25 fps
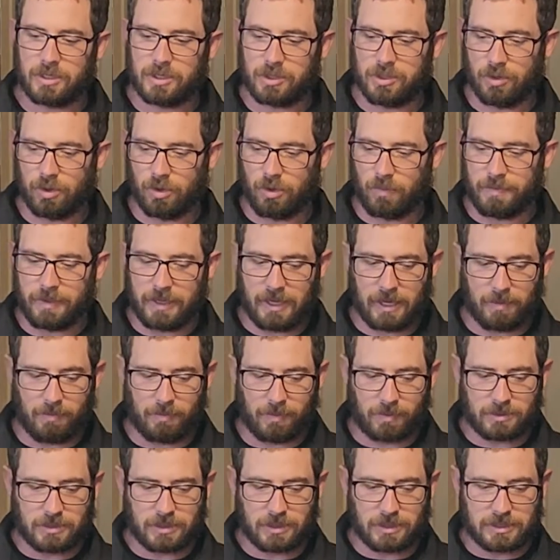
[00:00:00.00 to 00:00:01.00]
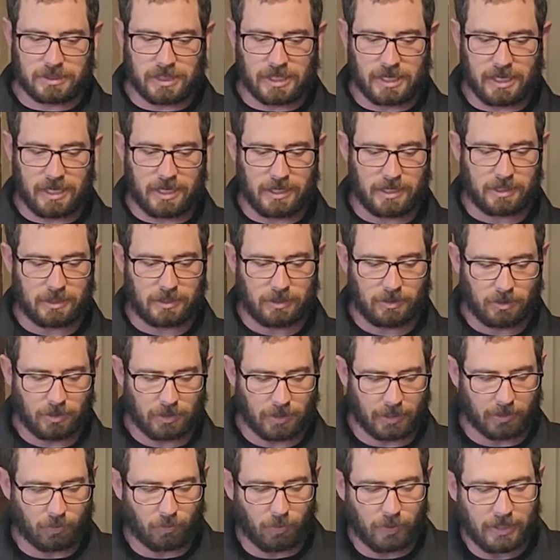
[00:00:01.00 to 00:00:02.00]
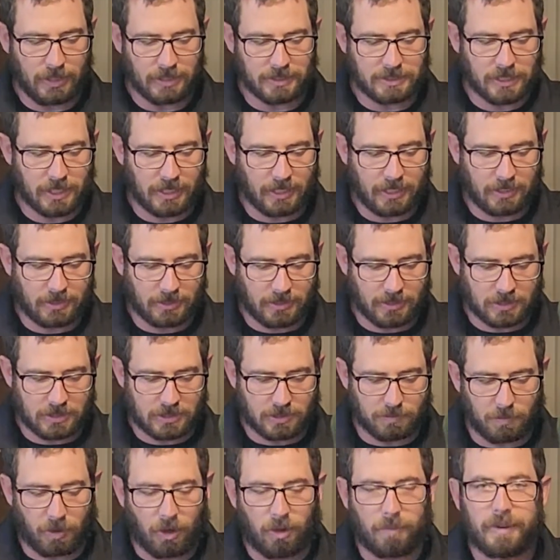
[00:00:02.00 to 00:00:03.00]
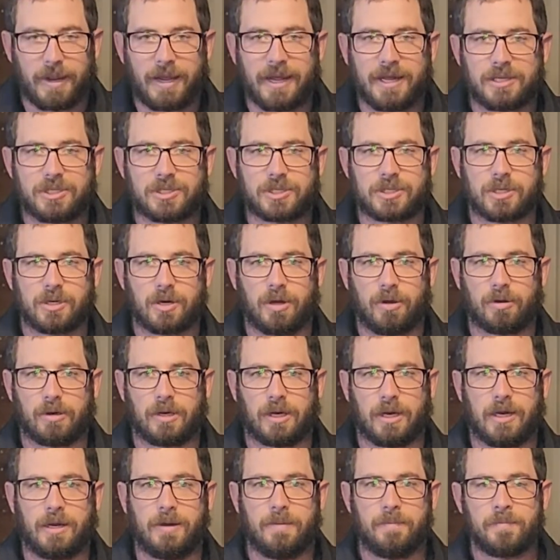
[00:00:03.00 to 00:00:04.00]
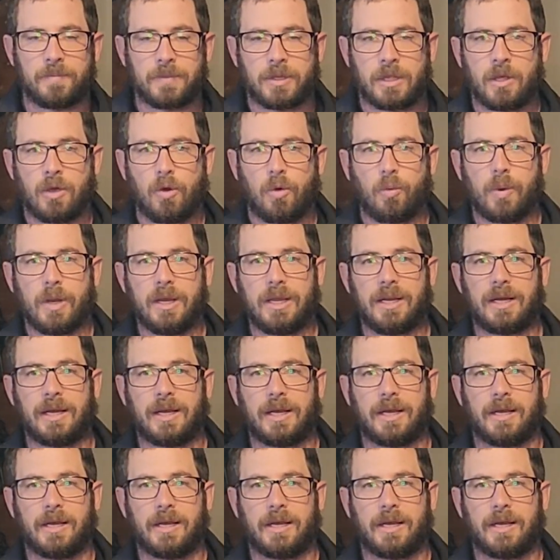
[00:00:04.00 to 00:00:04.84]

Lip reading: you'll be able to take, like we can take this small batch, okay, we can let